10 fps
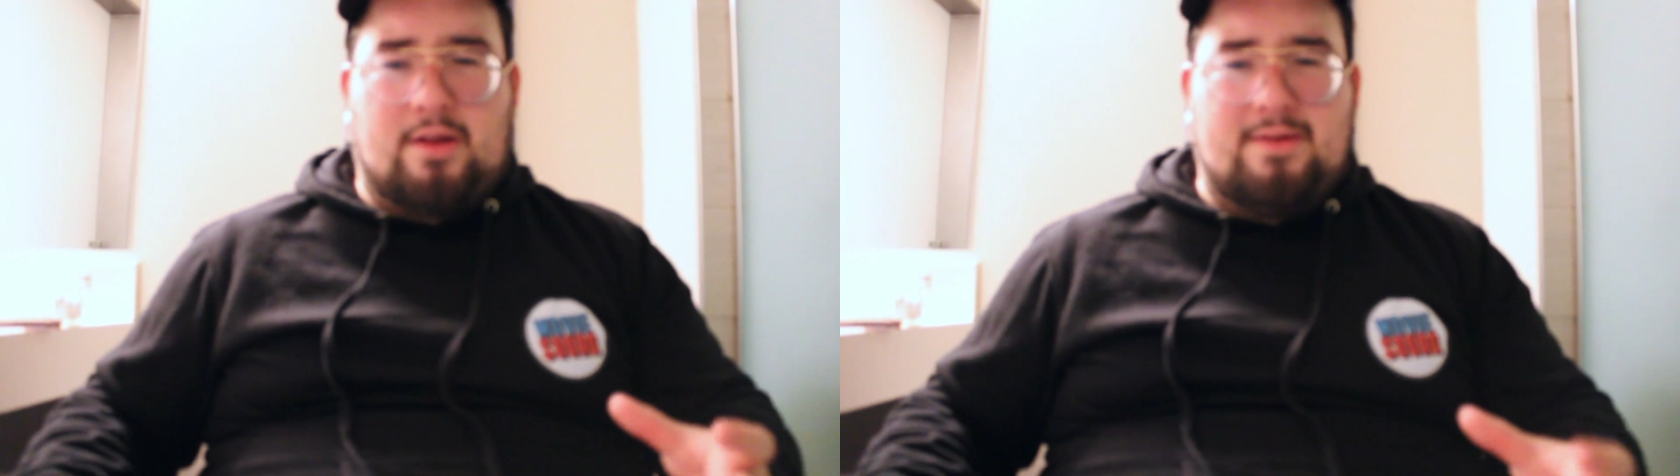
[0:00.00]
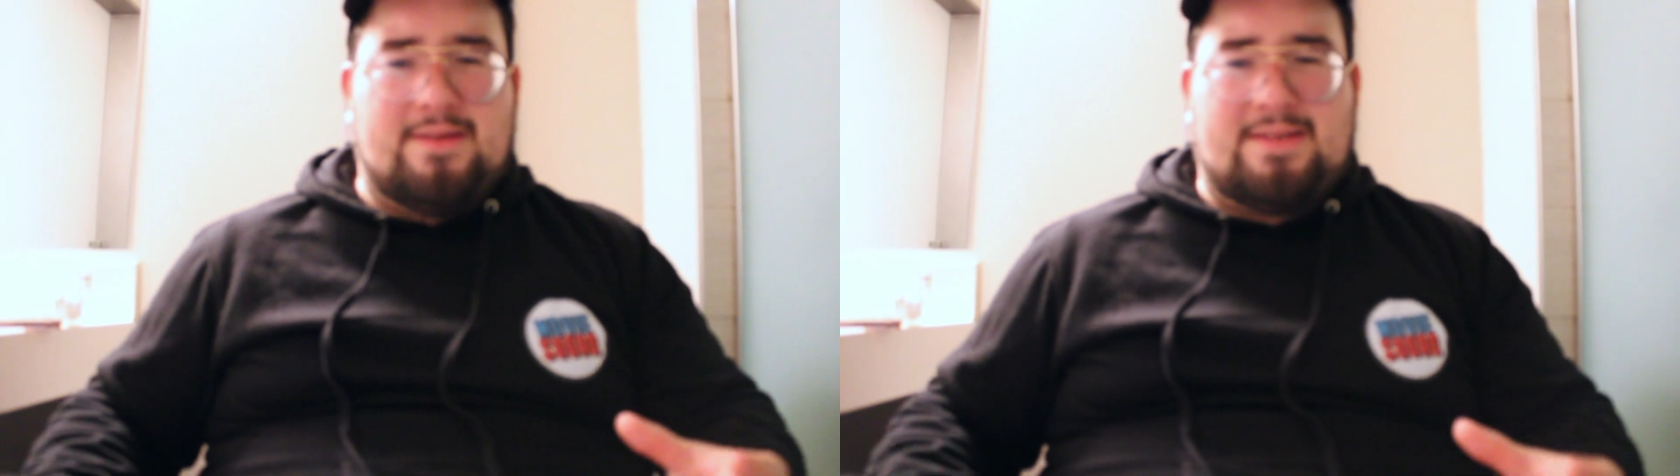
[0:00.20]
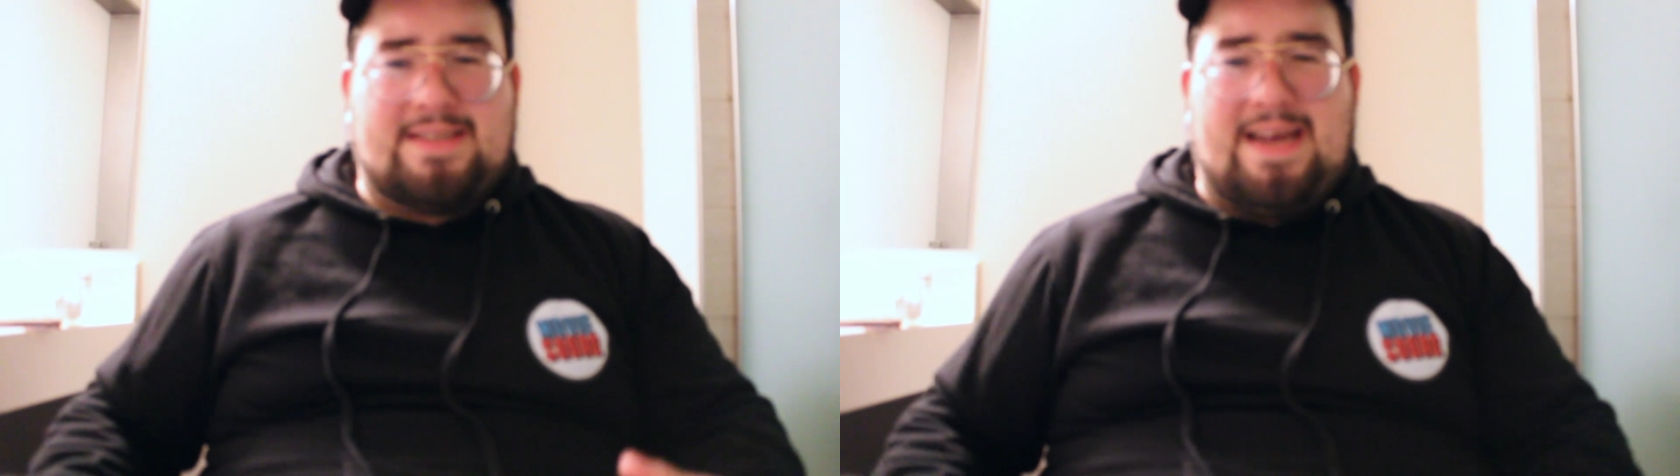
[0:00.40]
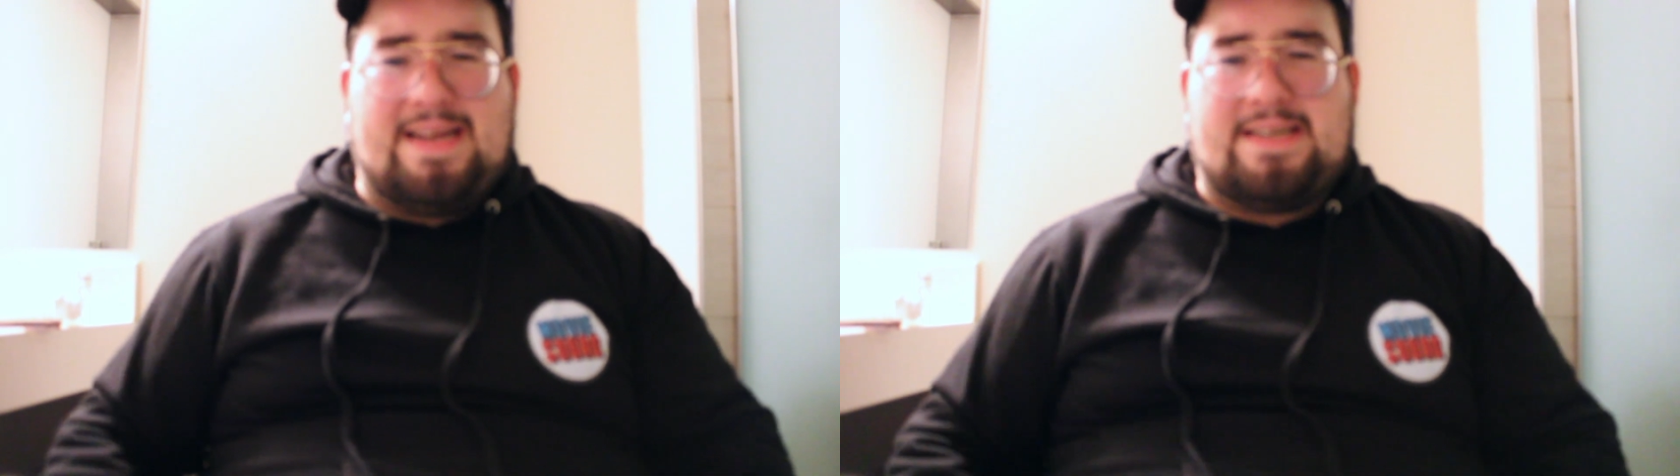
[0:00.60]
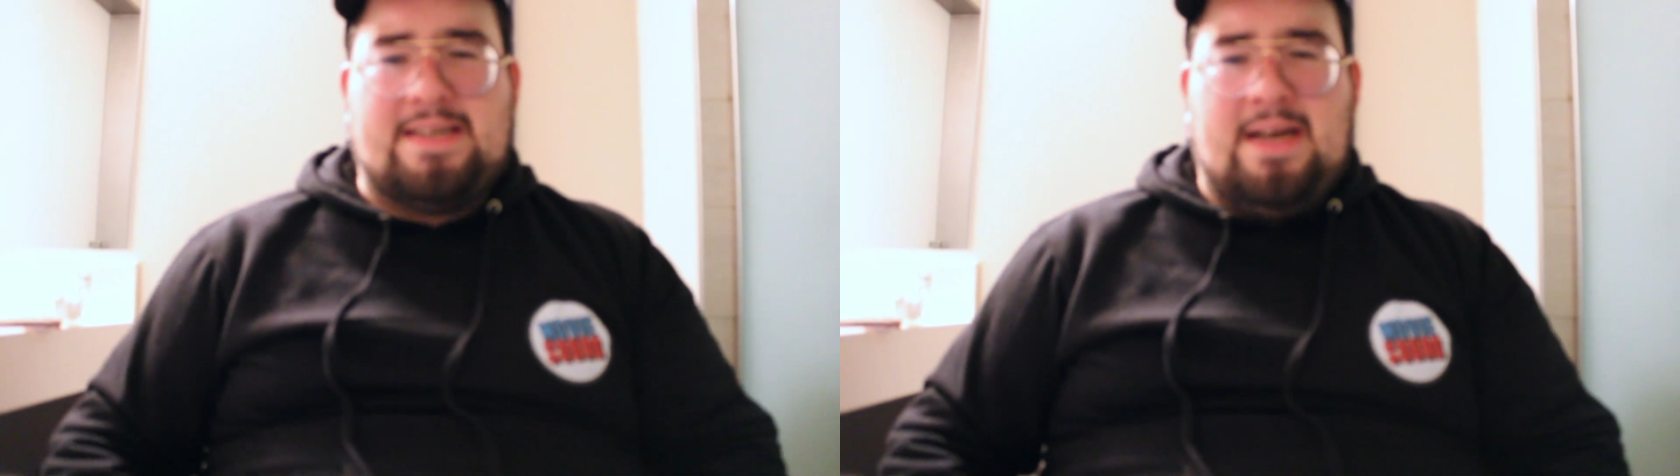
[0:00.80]
to the
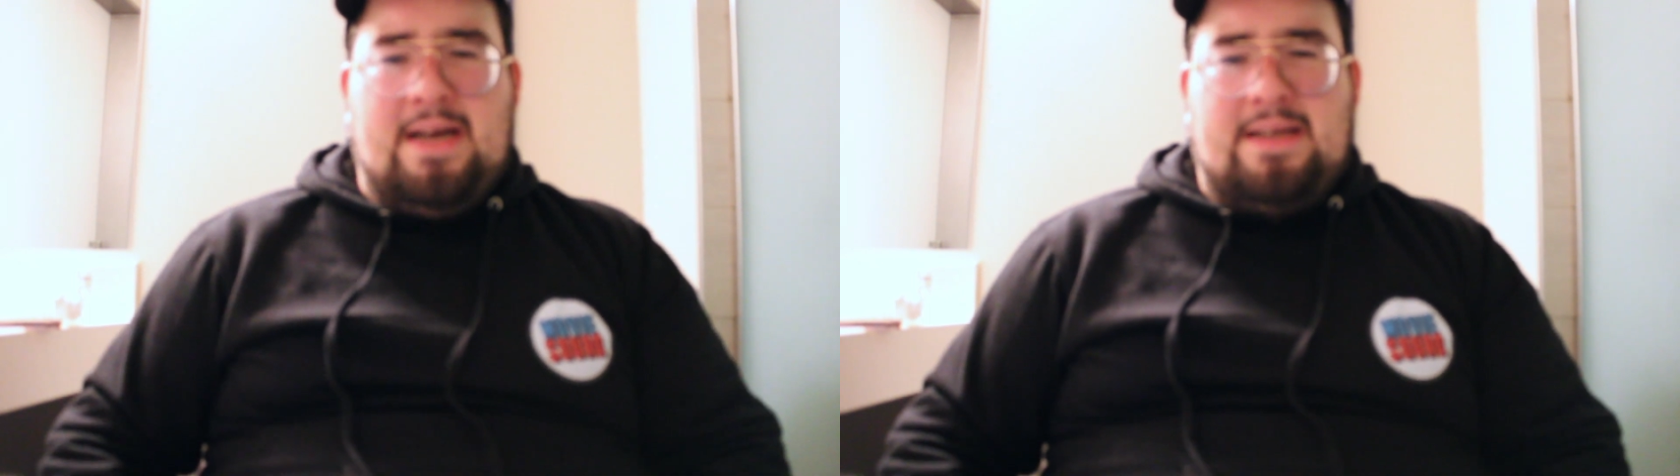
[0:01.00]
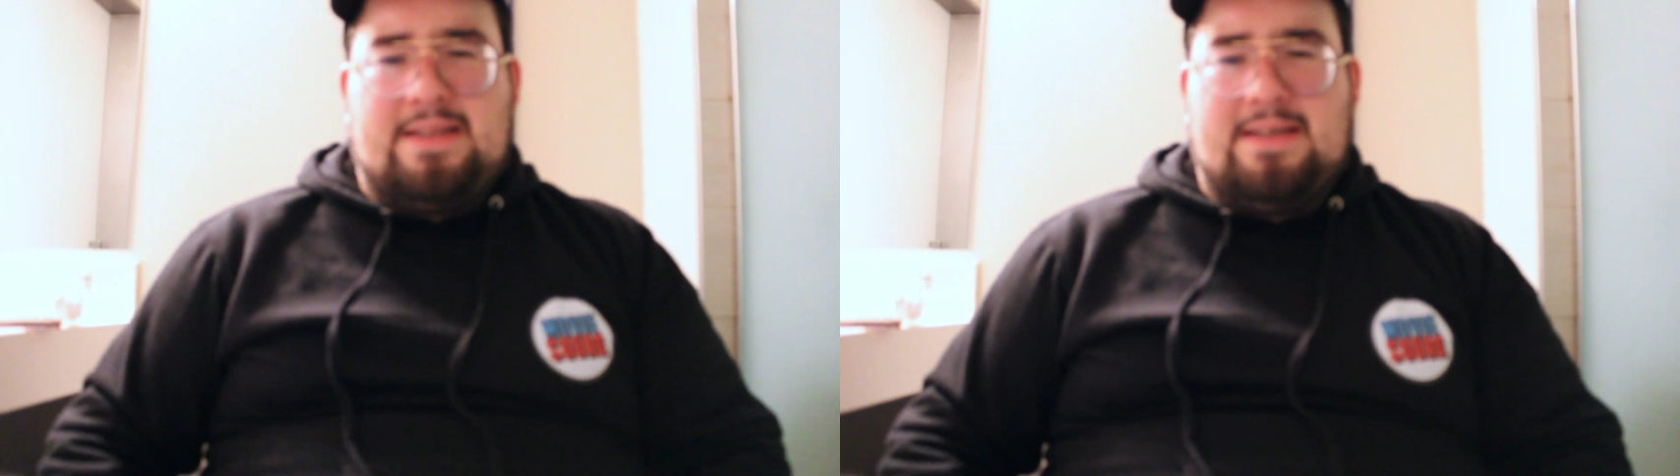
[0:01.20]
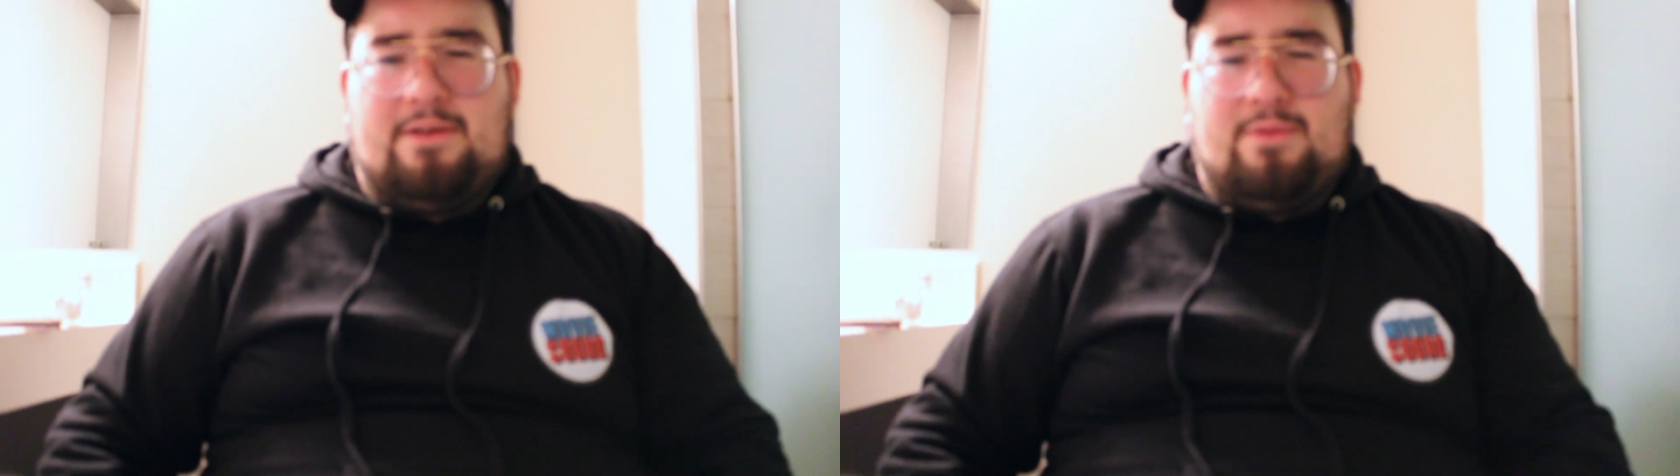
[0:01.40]
stage, that